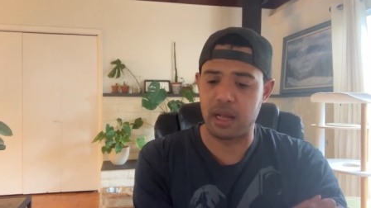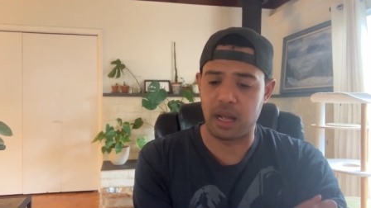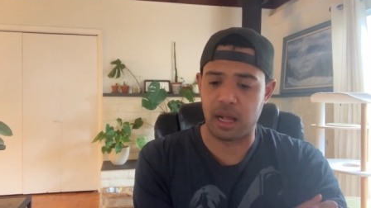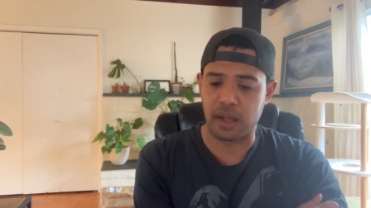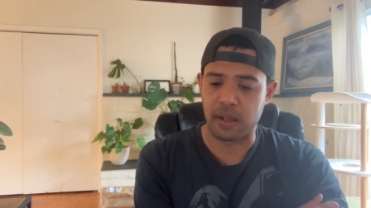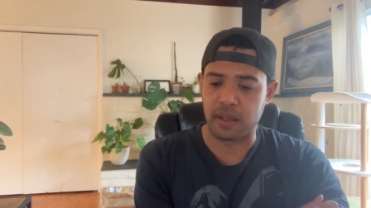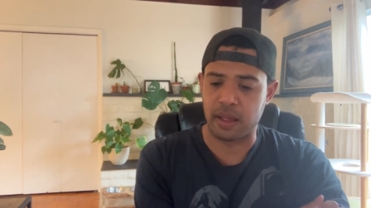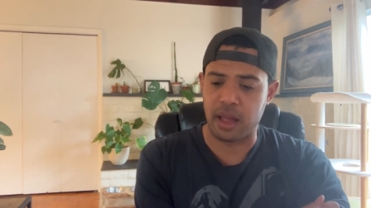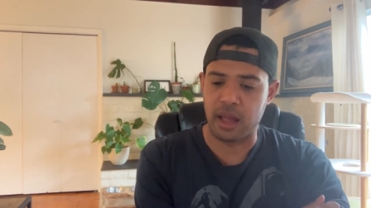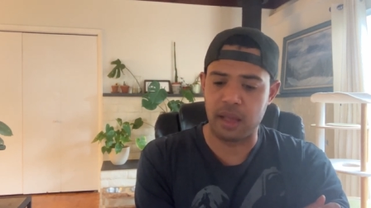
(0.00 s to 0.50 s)

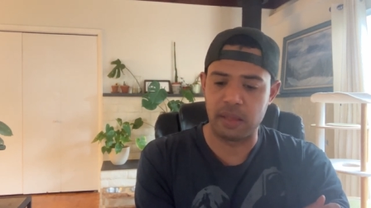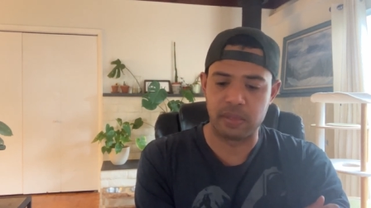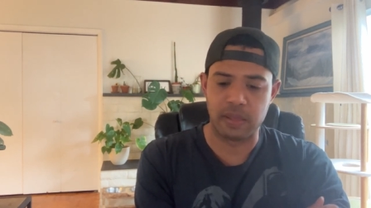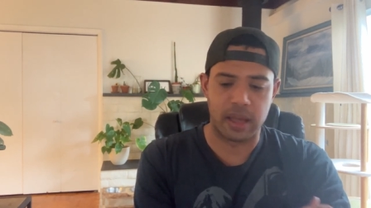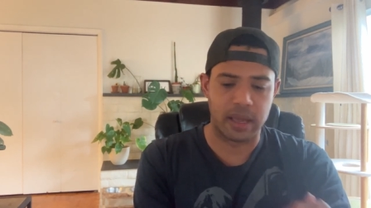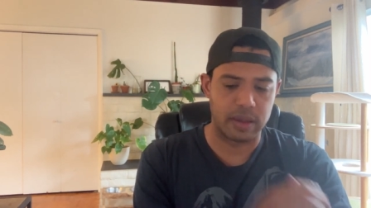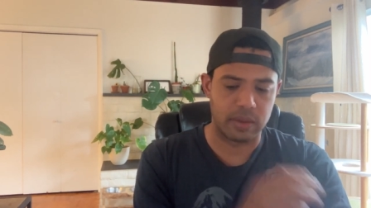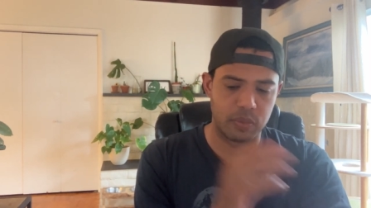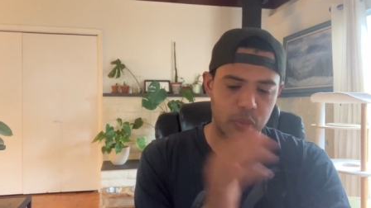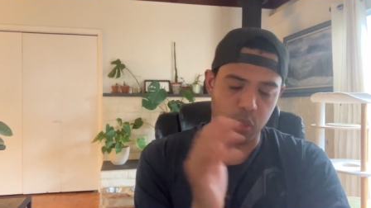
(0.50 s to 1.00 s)
uh,
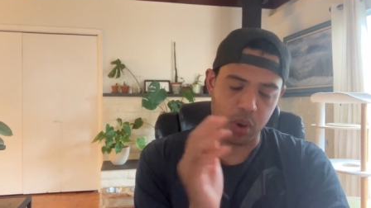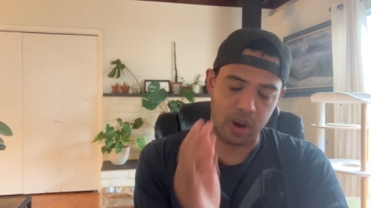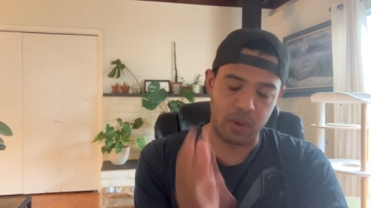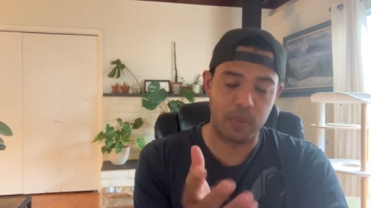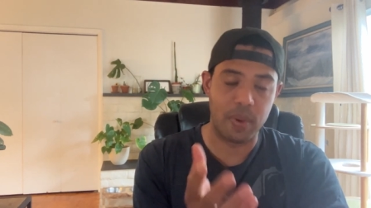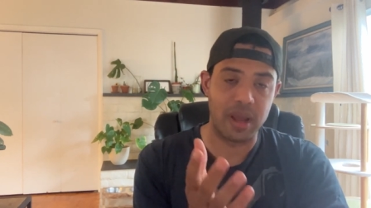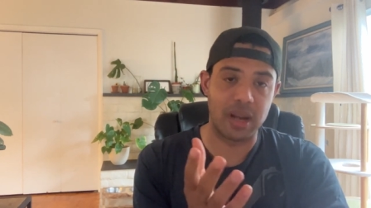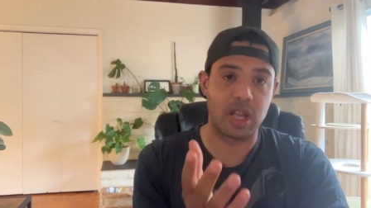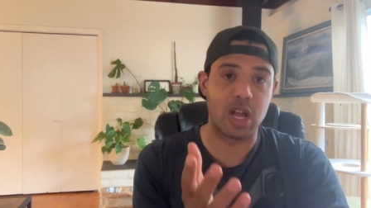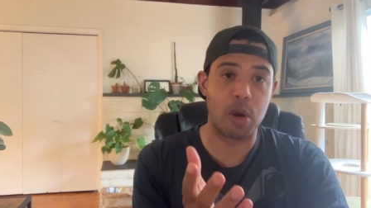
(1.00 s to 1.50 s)
like, well, I
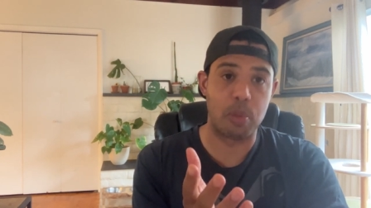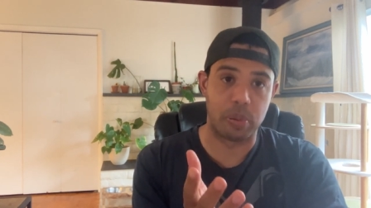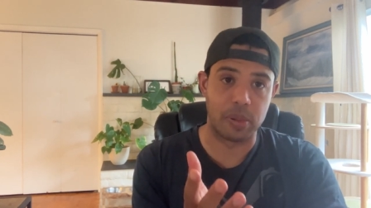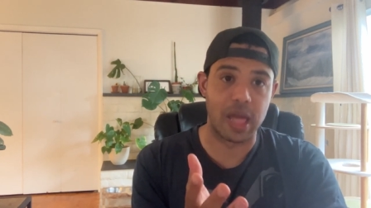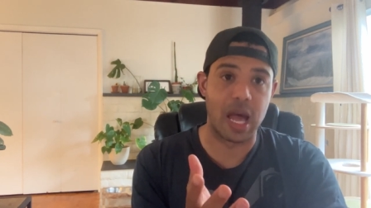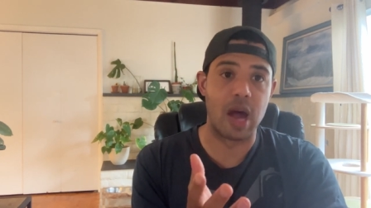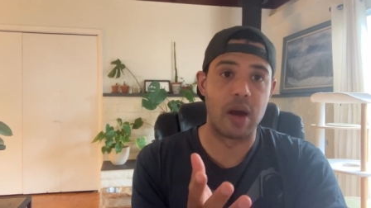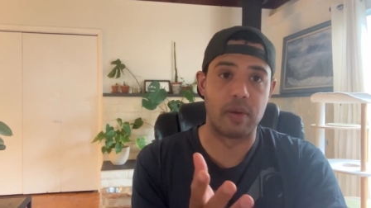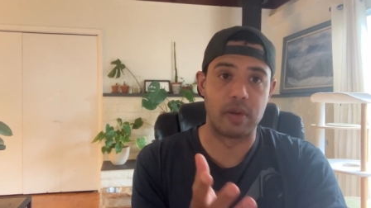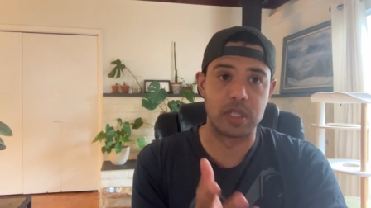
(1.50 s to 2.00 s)
wait a couple
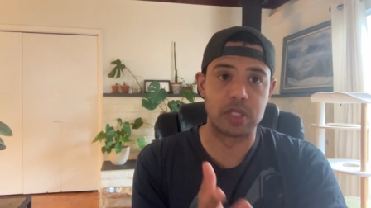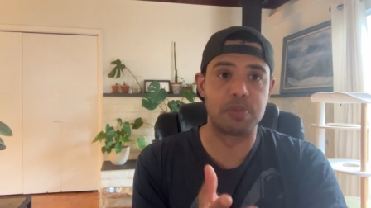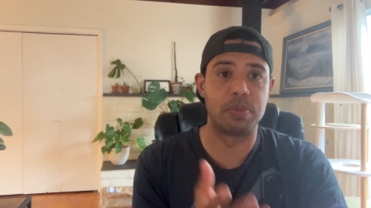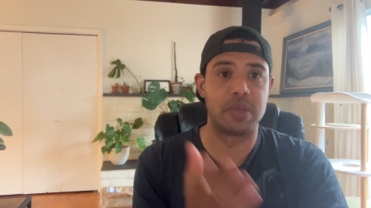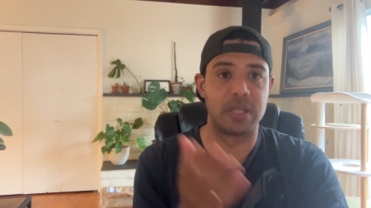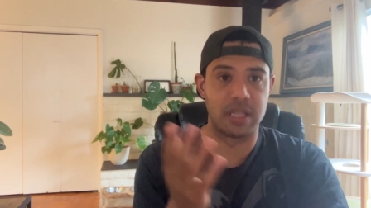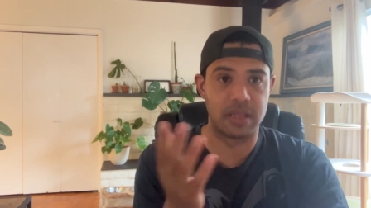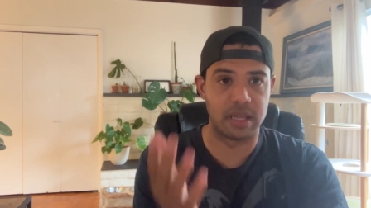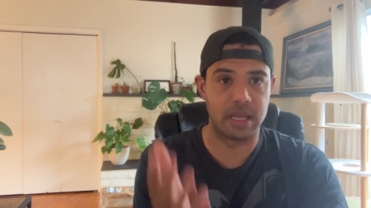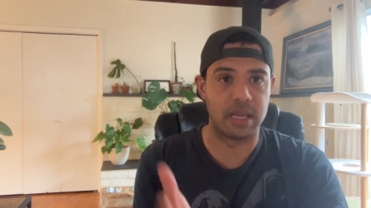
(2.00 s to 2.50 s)
hours,
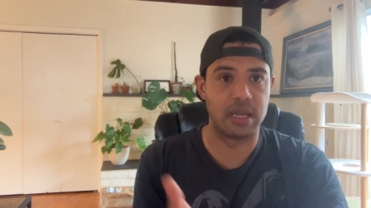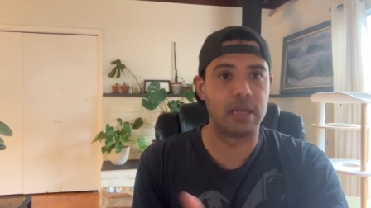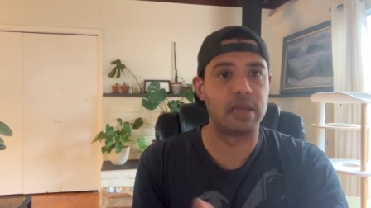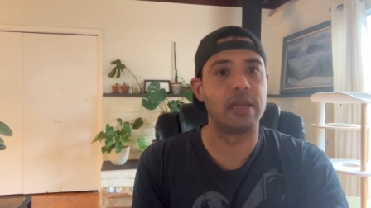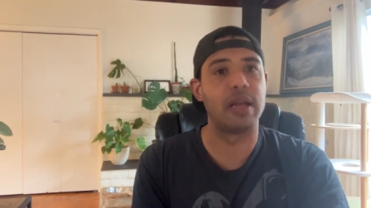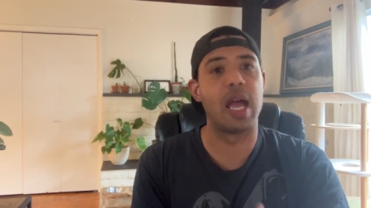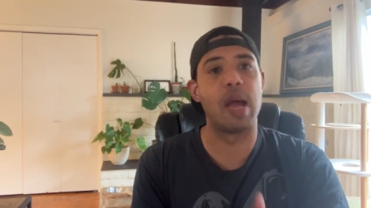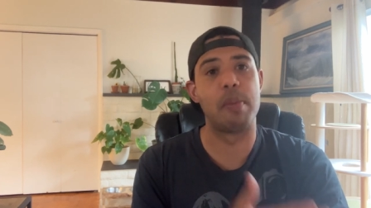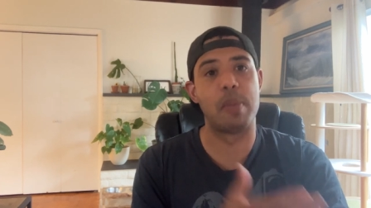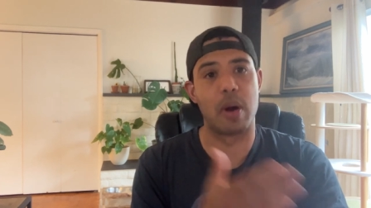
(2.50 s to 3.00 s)
but then they
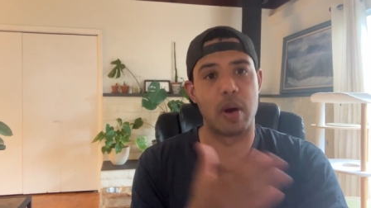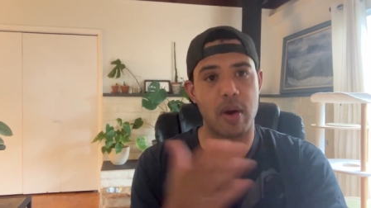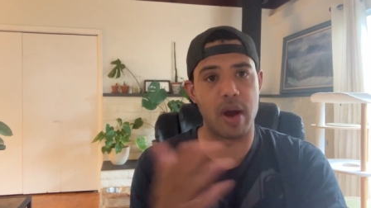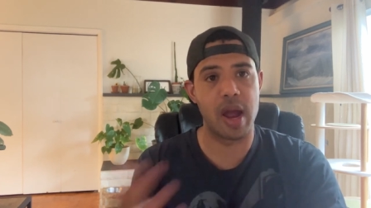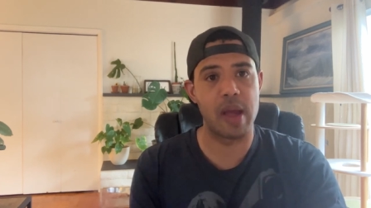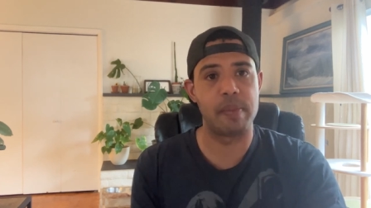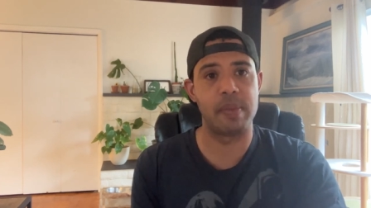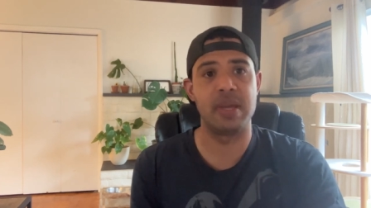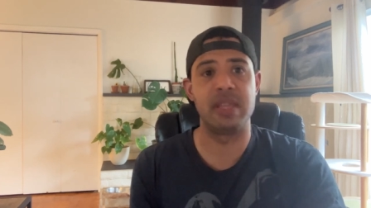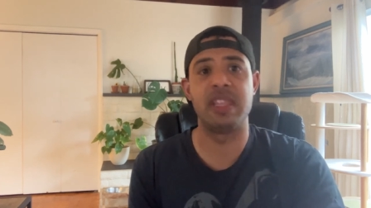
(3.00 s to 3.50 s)
M R
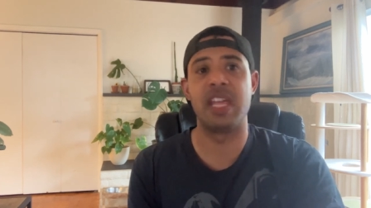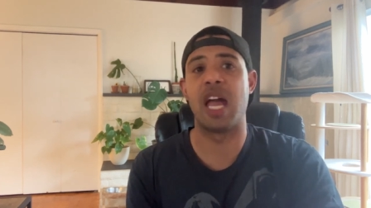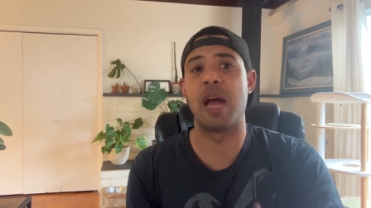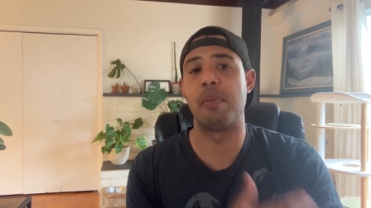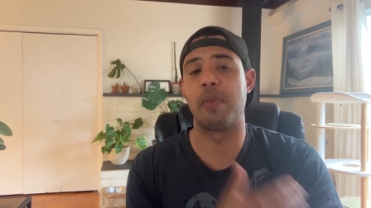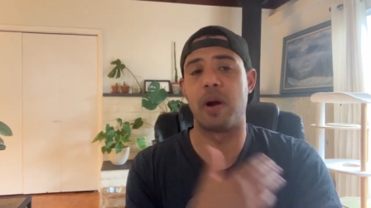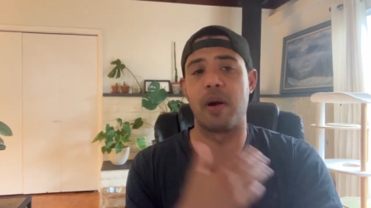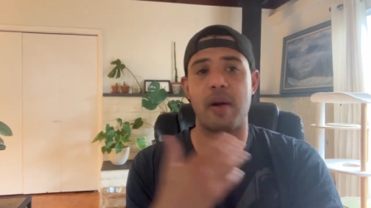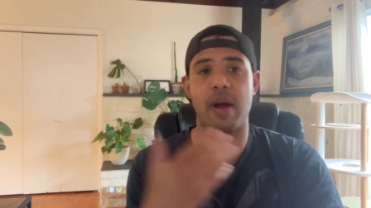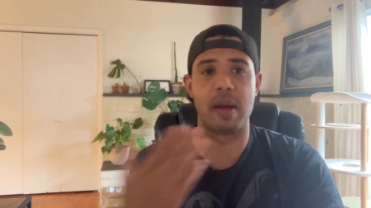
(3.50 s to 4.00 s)
I me, they
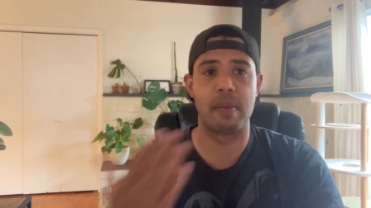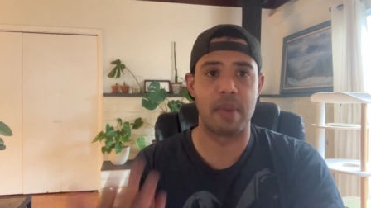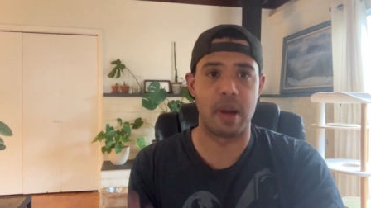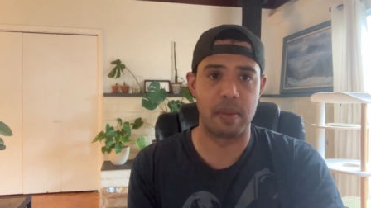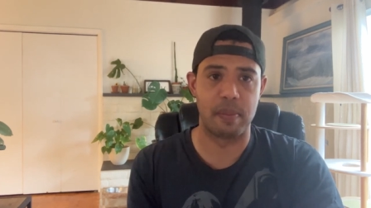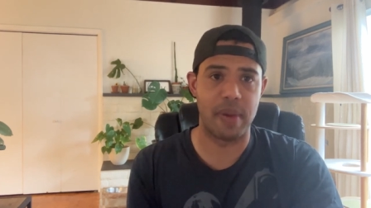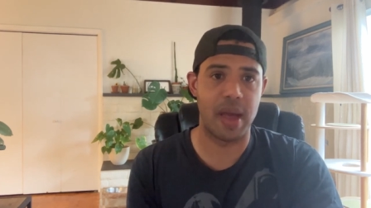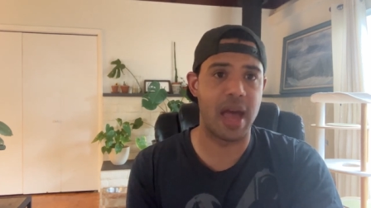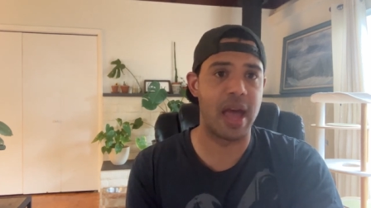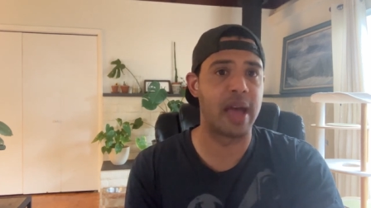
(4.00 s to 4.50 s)
M R I my
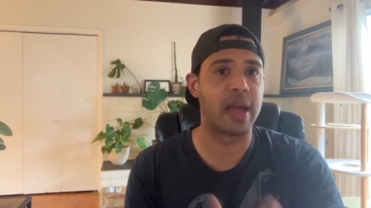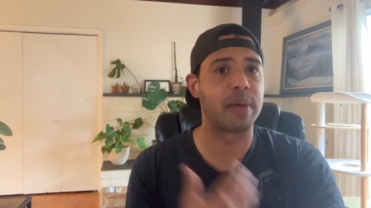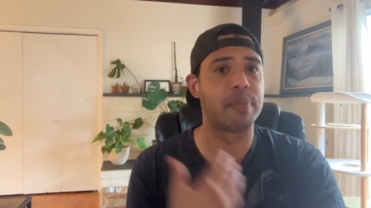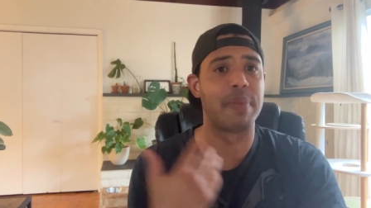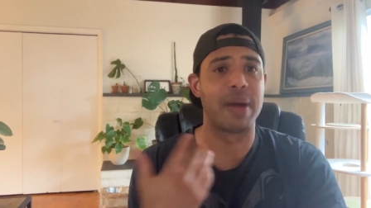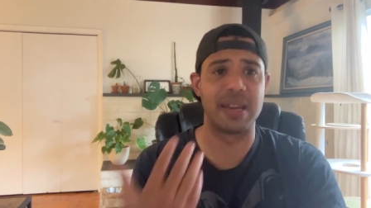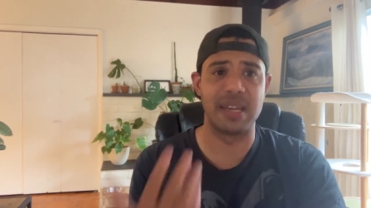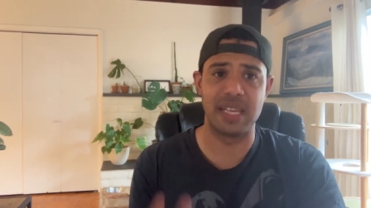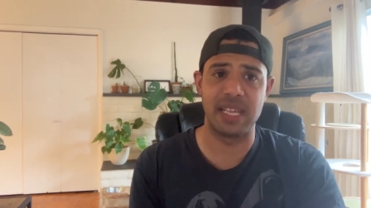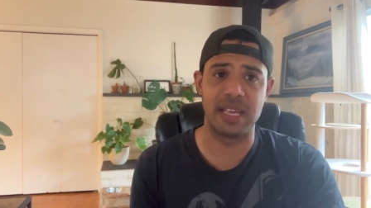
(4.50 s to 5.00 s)
back,
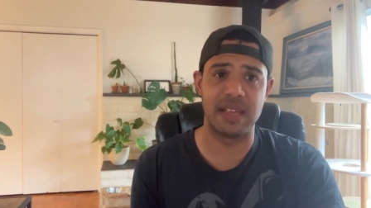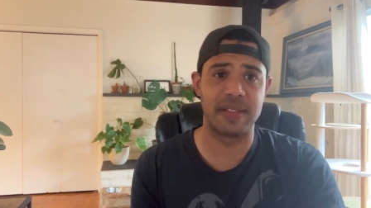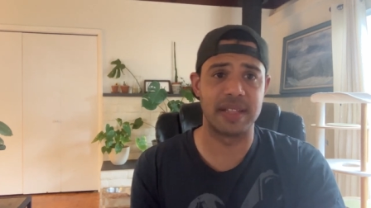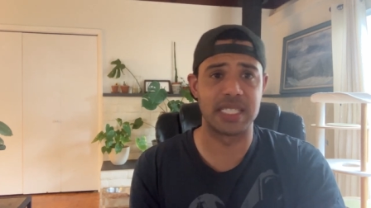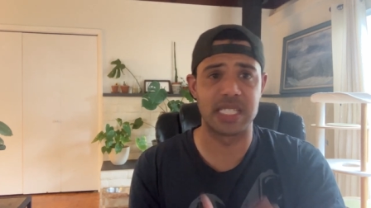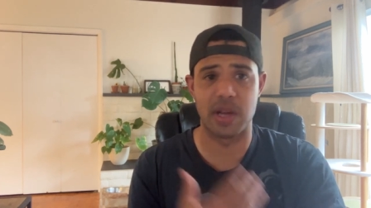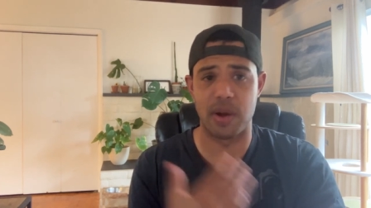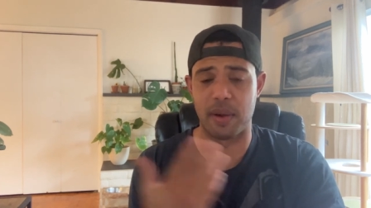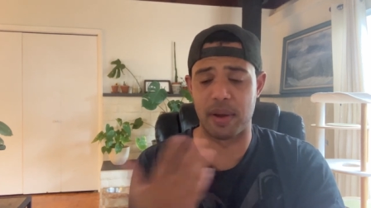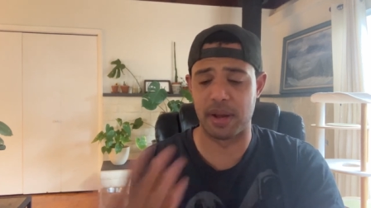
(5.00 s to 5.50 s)
my knee.
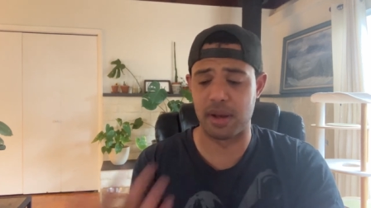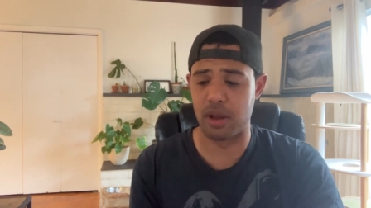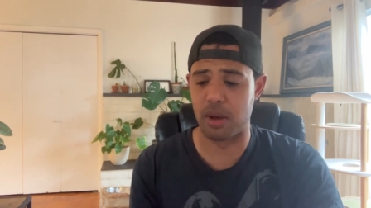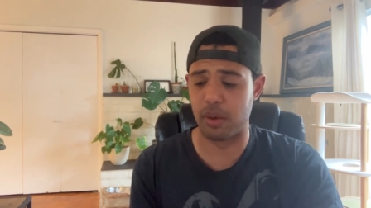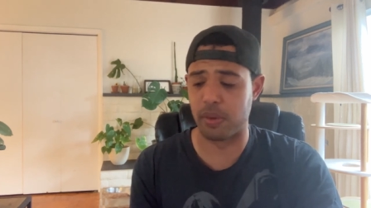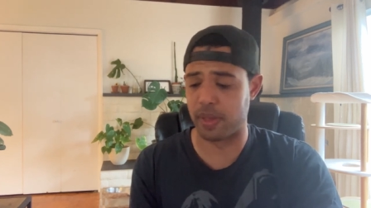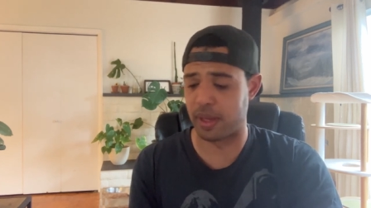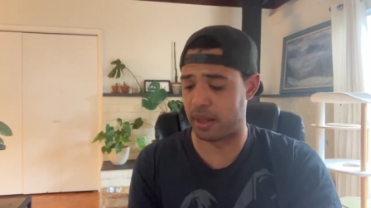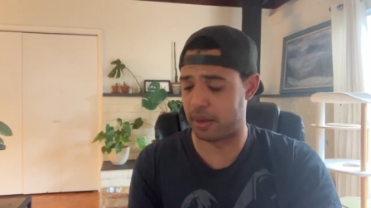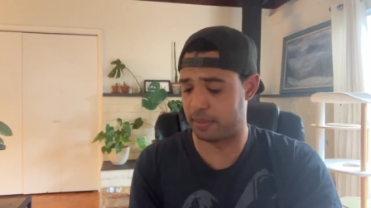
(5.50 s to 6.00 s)
That's how I
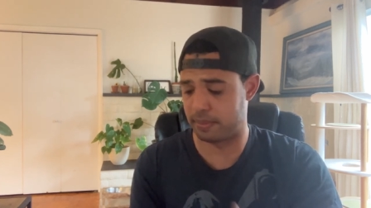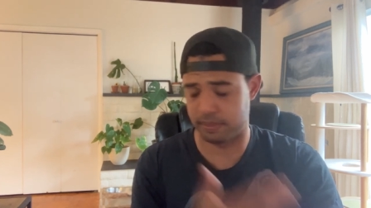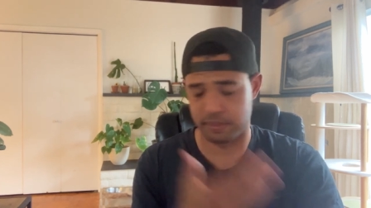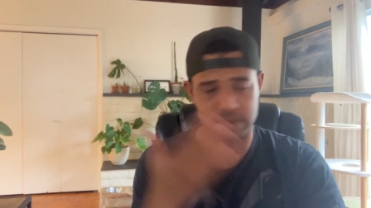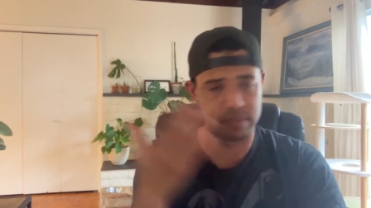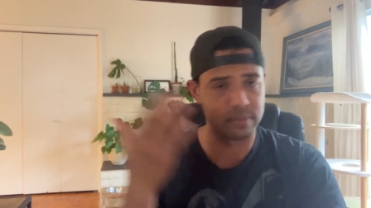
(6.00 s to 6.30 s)
know that,